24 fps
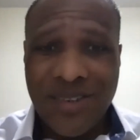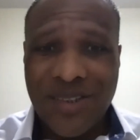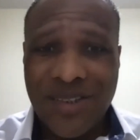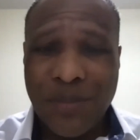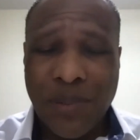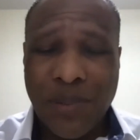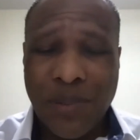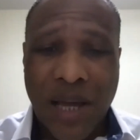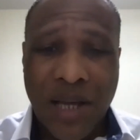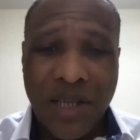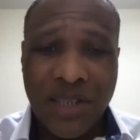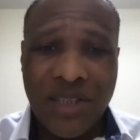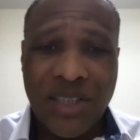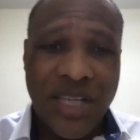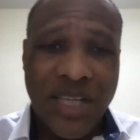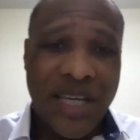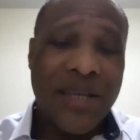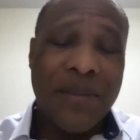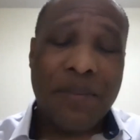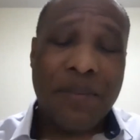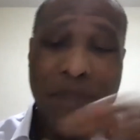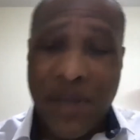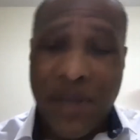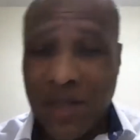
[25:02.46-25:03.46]
to blockchain
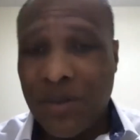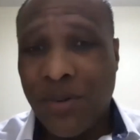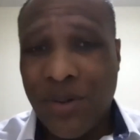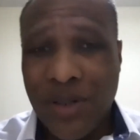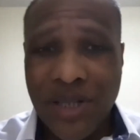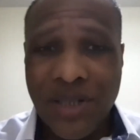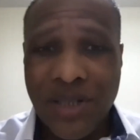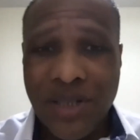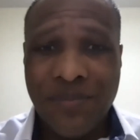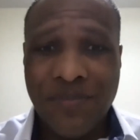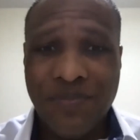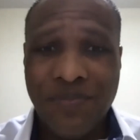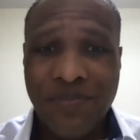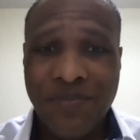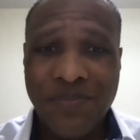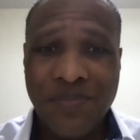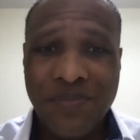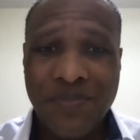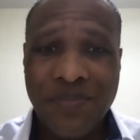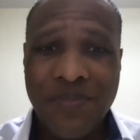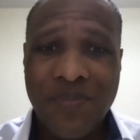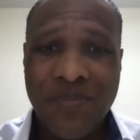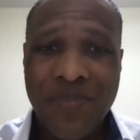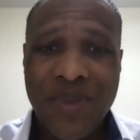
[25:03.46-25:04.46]
and Bitcoin
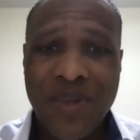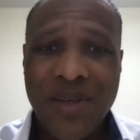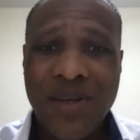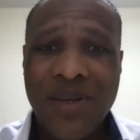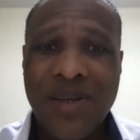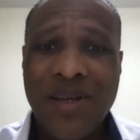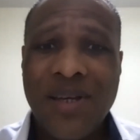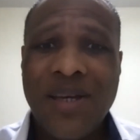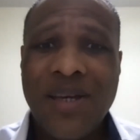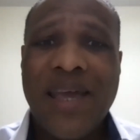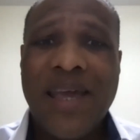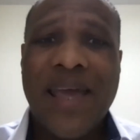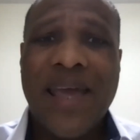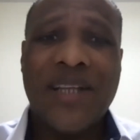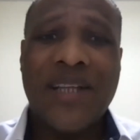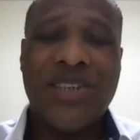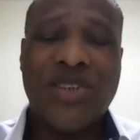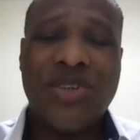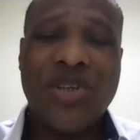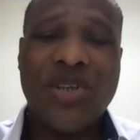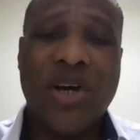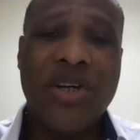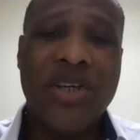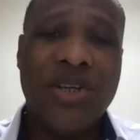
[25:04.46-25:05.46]
and
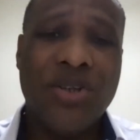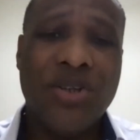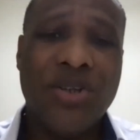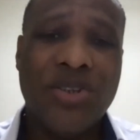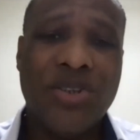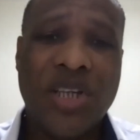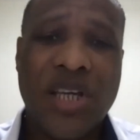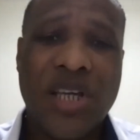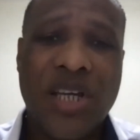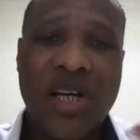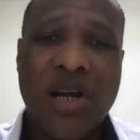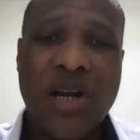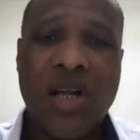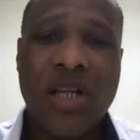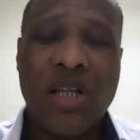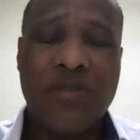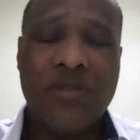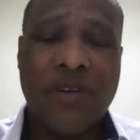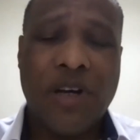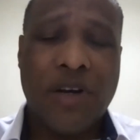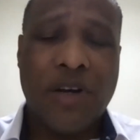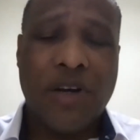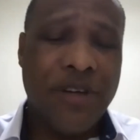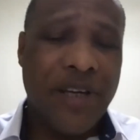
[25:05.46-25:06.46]
start using it in all
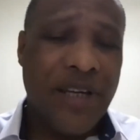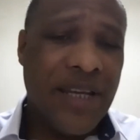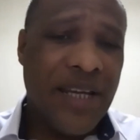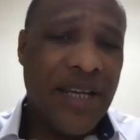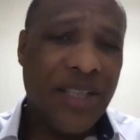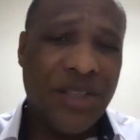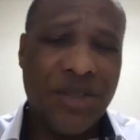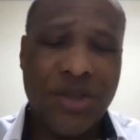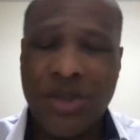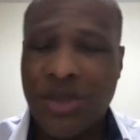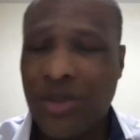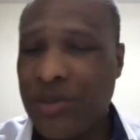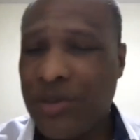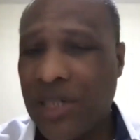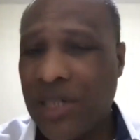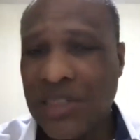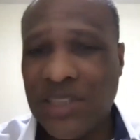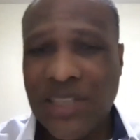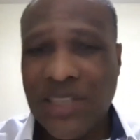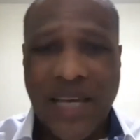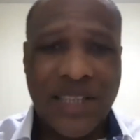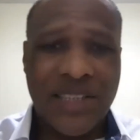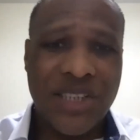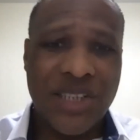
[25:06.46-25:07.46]
of our financial
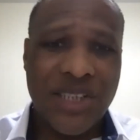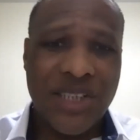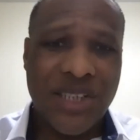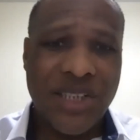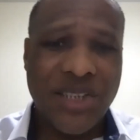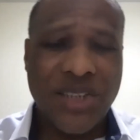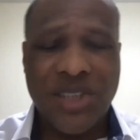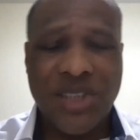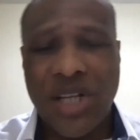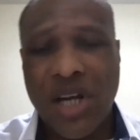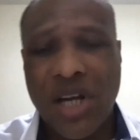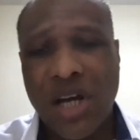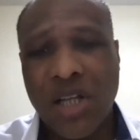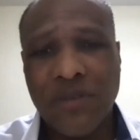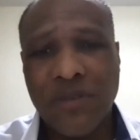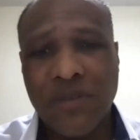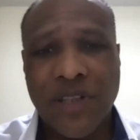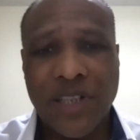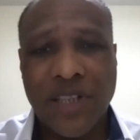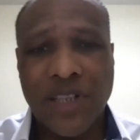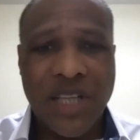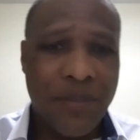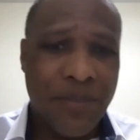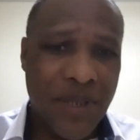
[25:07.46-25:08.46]
transactions and all of
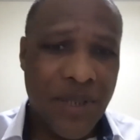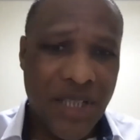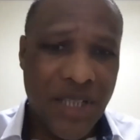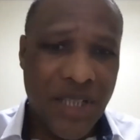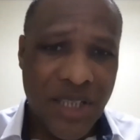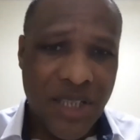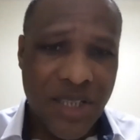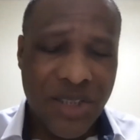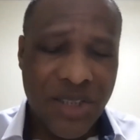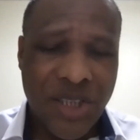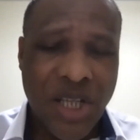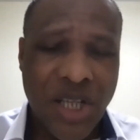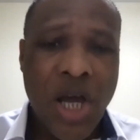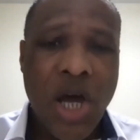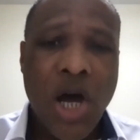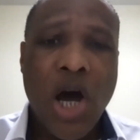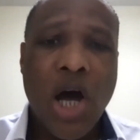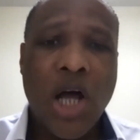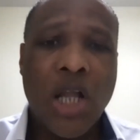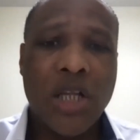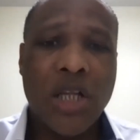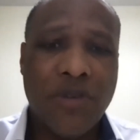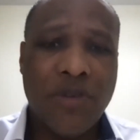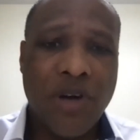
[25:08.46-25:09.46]
our companies,
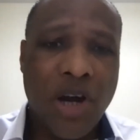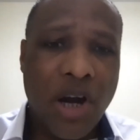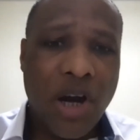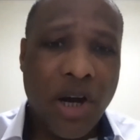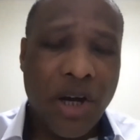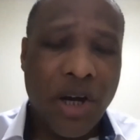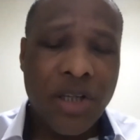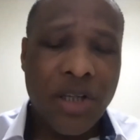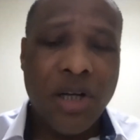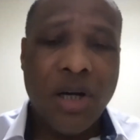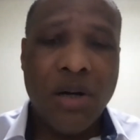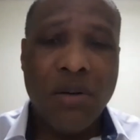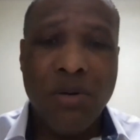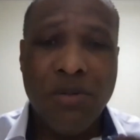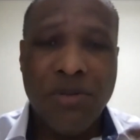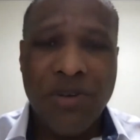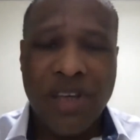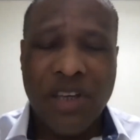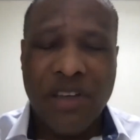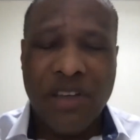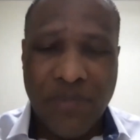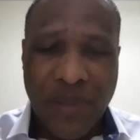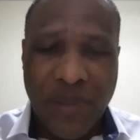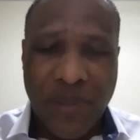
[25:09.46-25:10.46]
all of our,
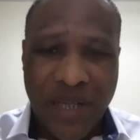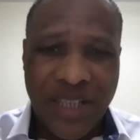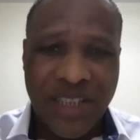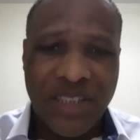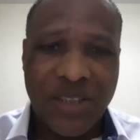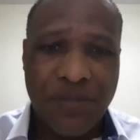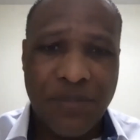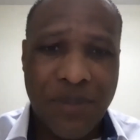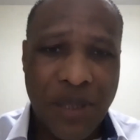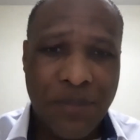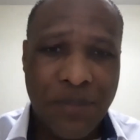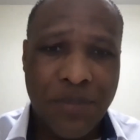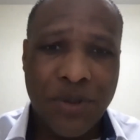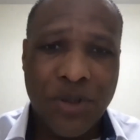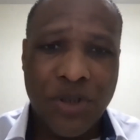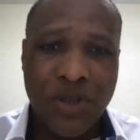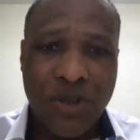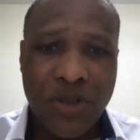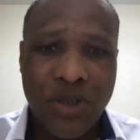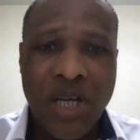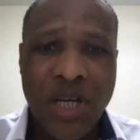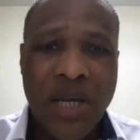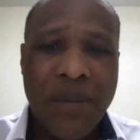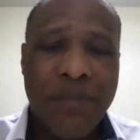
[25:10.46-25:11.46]
moving of money to
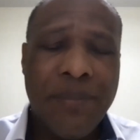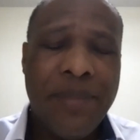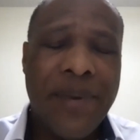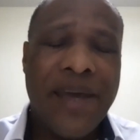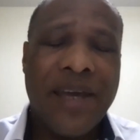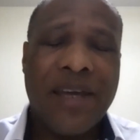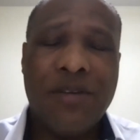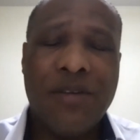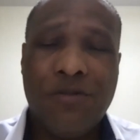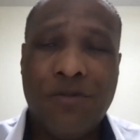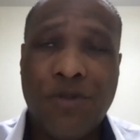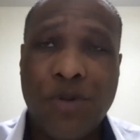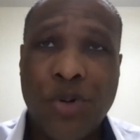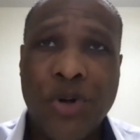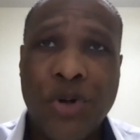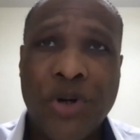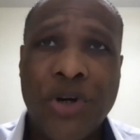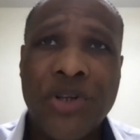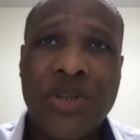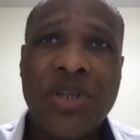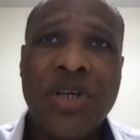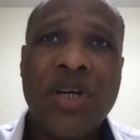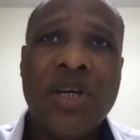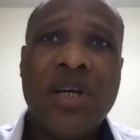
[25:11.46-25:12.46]
people back and
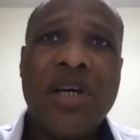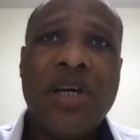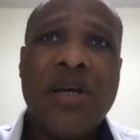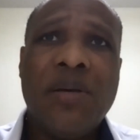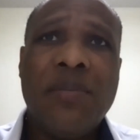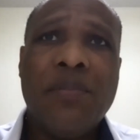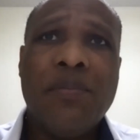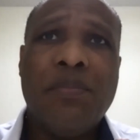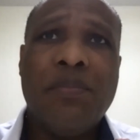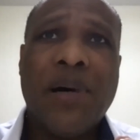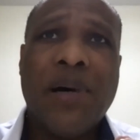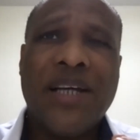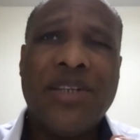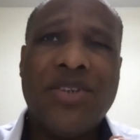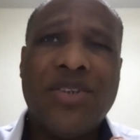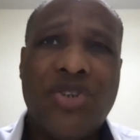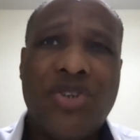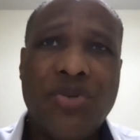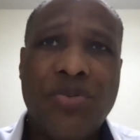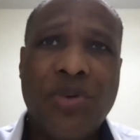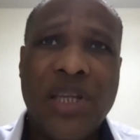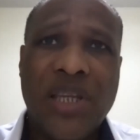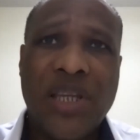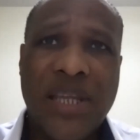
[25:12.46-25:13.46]
forth. By
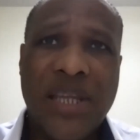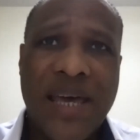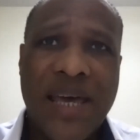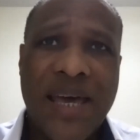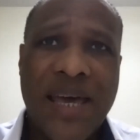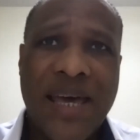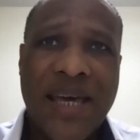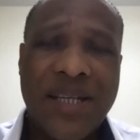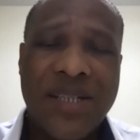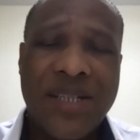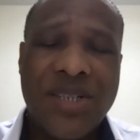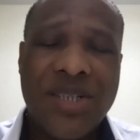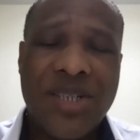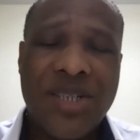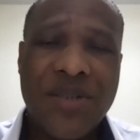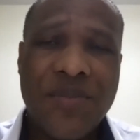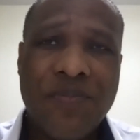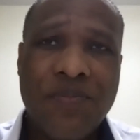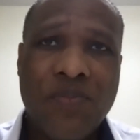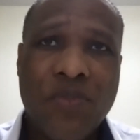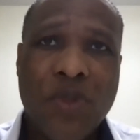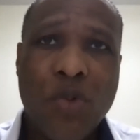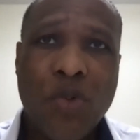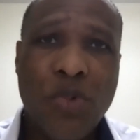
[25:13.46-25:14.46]
doing that,
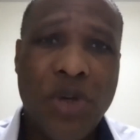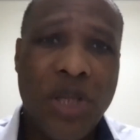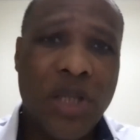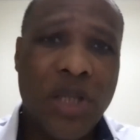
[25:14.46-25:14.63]
we